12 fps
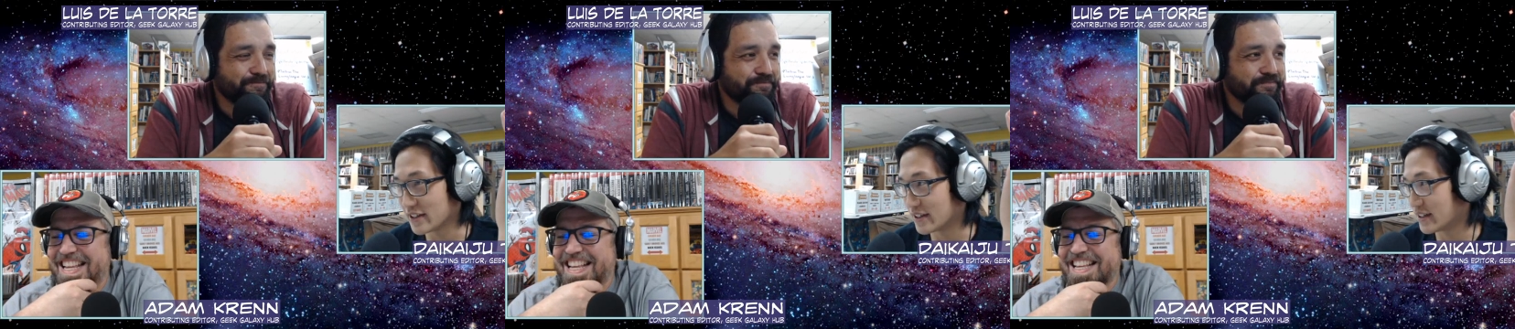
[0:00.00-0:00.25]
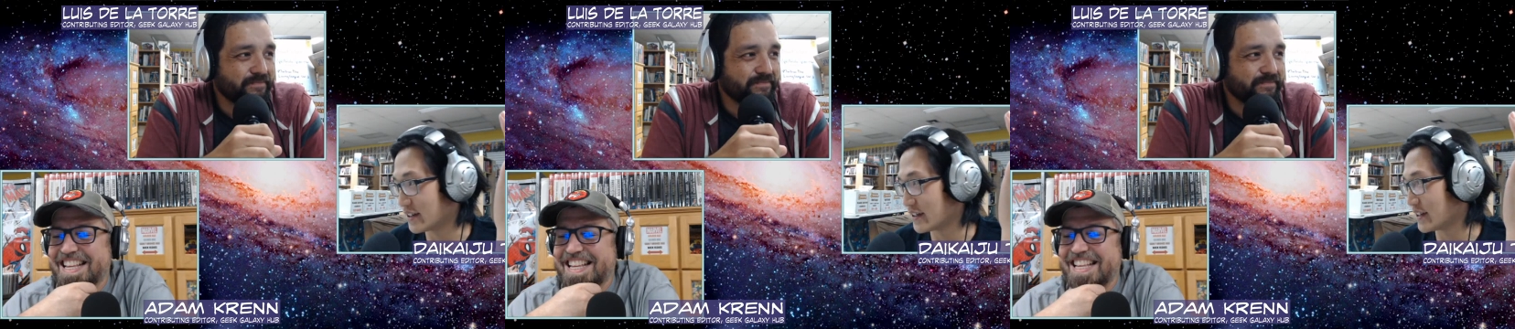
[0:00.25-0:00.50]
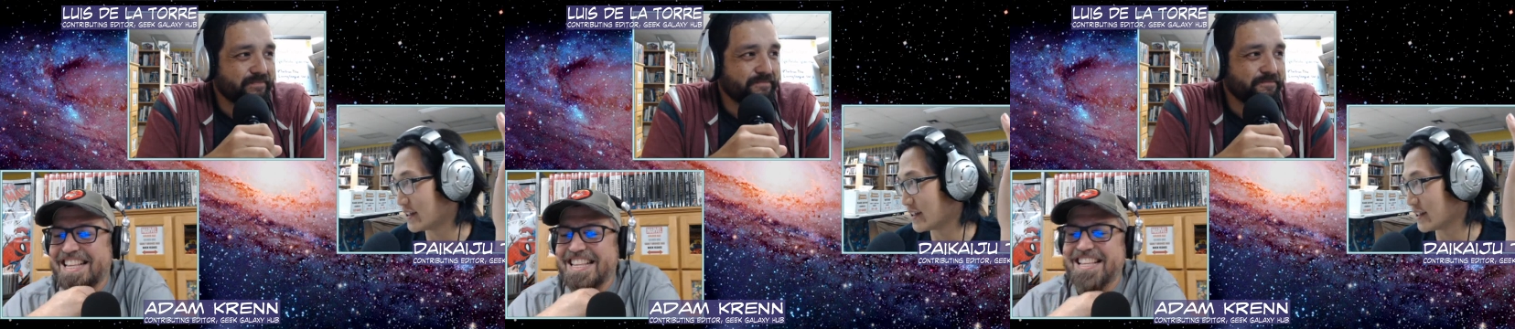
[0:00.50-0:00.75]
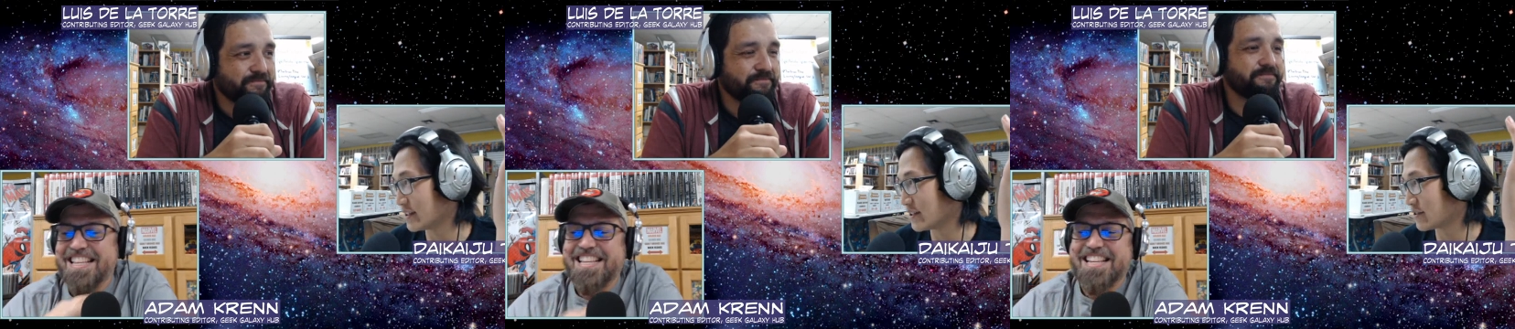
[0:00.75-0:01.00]
Speaker 1: Uh, he
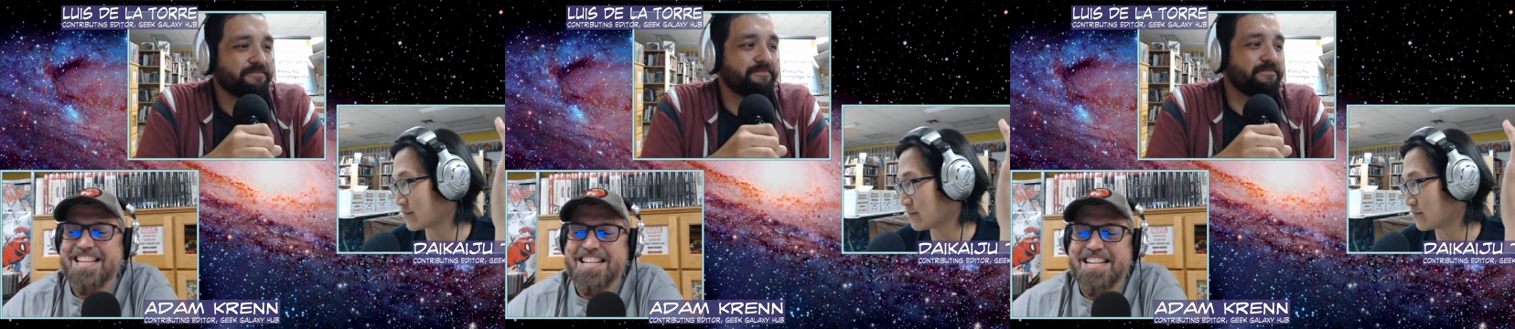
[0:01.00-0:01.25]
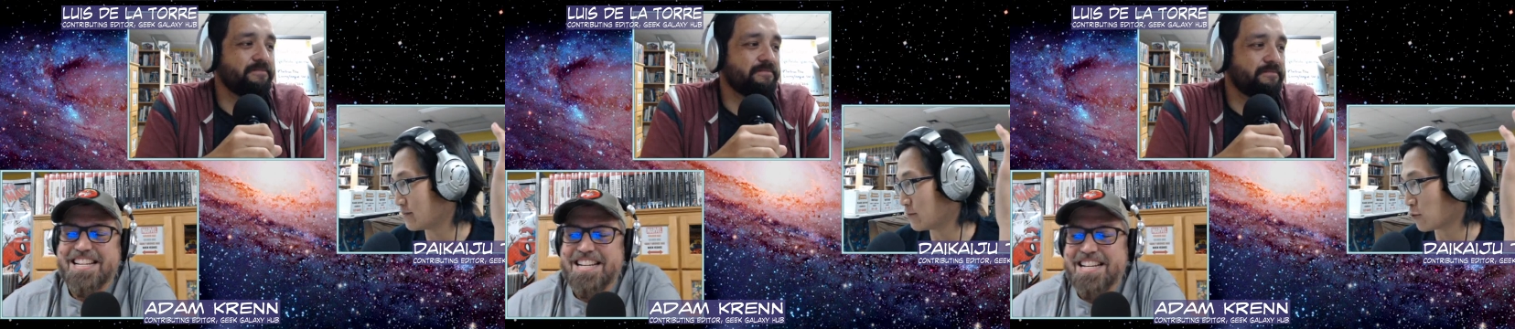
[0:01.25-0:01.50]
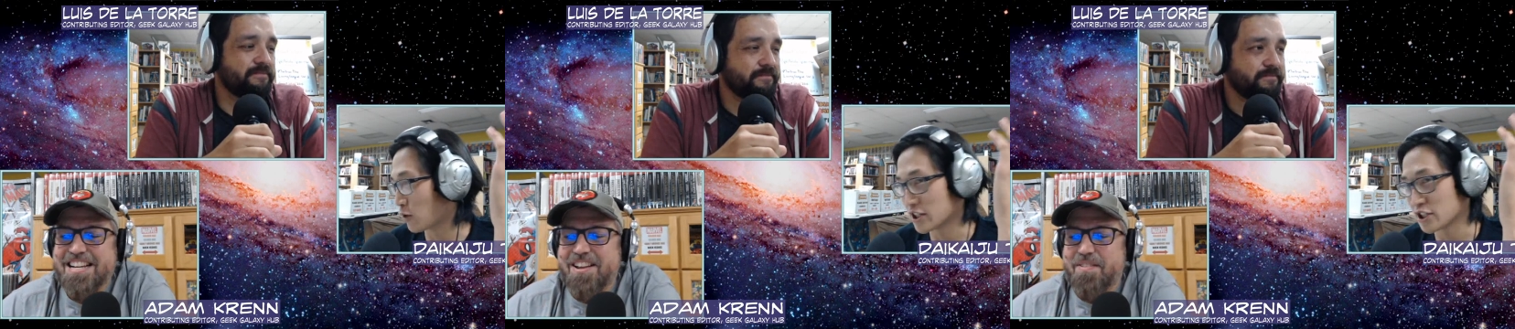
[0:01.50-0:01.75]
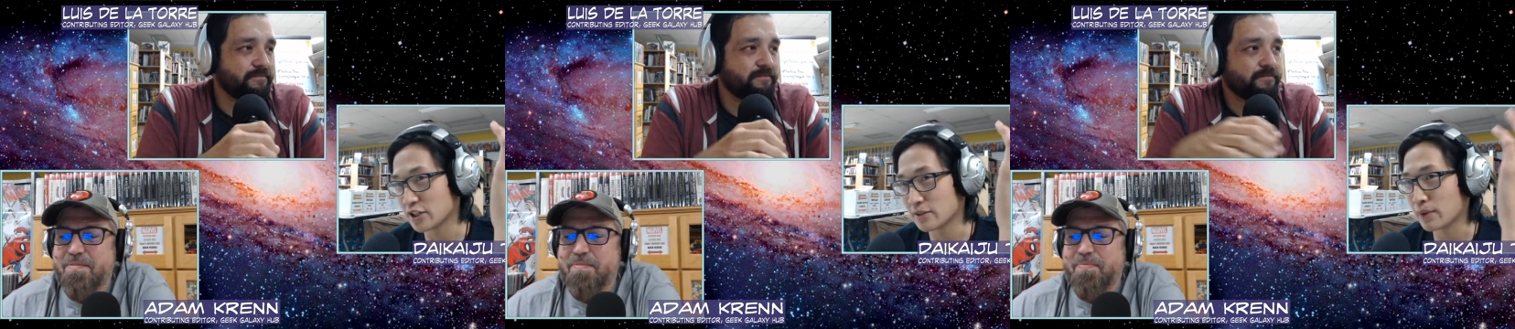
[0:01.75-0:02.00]
does
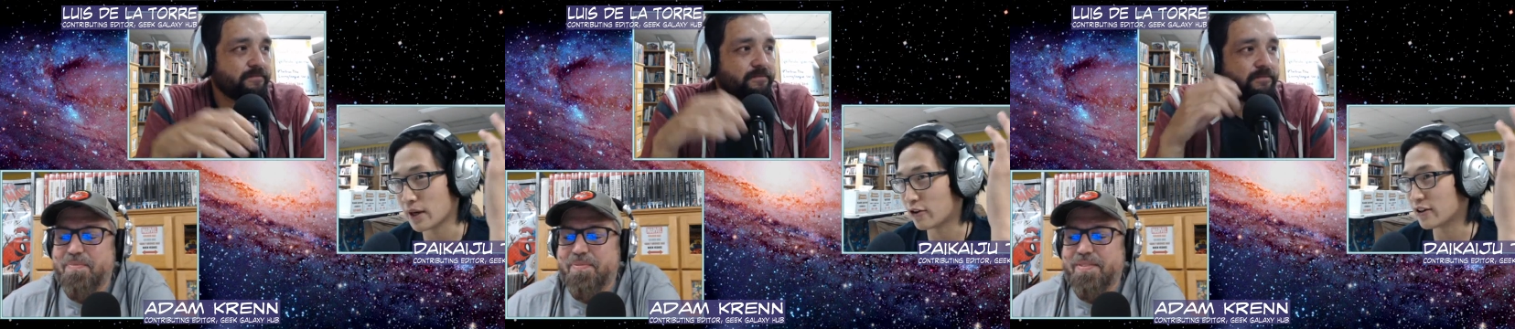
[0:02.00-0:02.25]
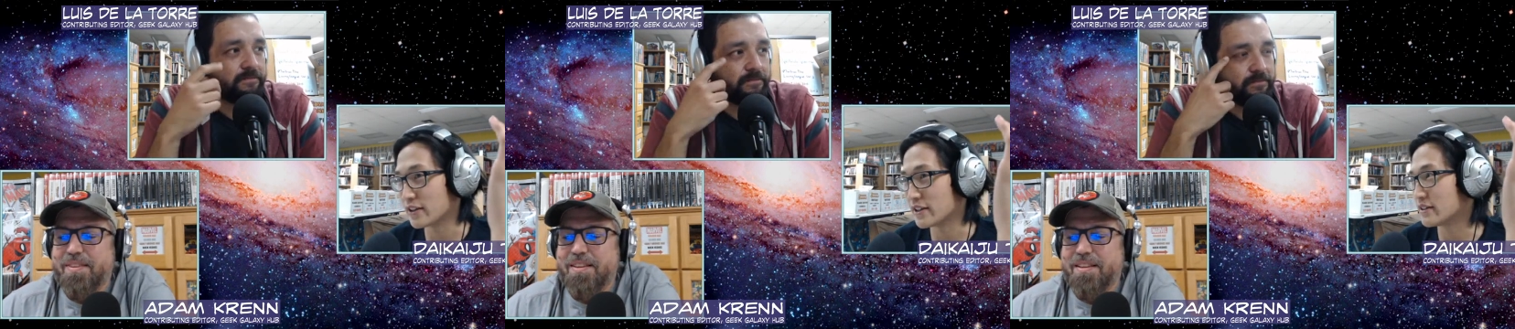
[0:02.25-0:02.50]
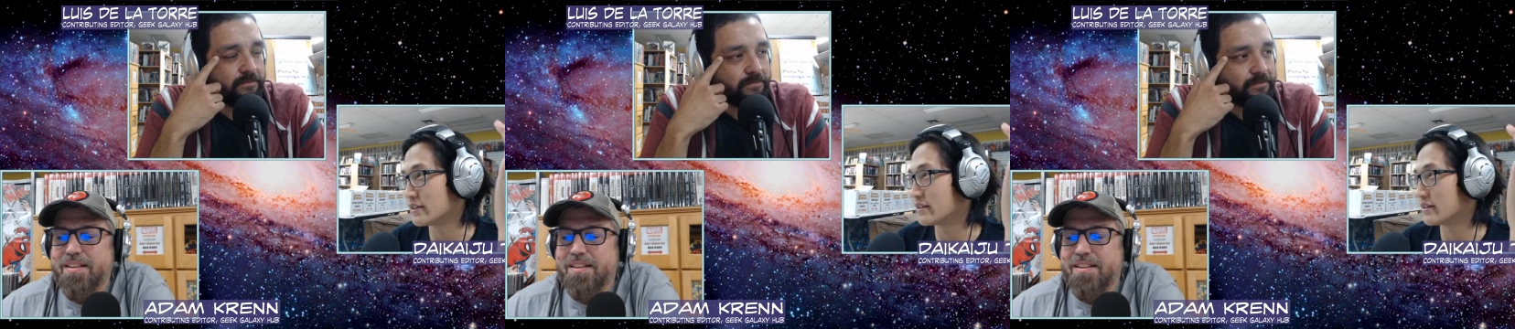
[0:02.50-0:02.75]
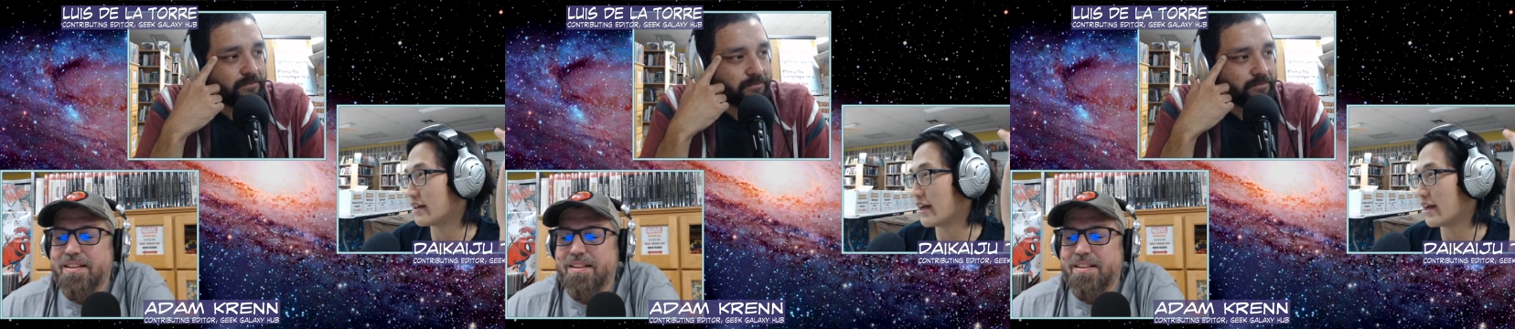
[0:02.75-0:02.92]
raunchy parody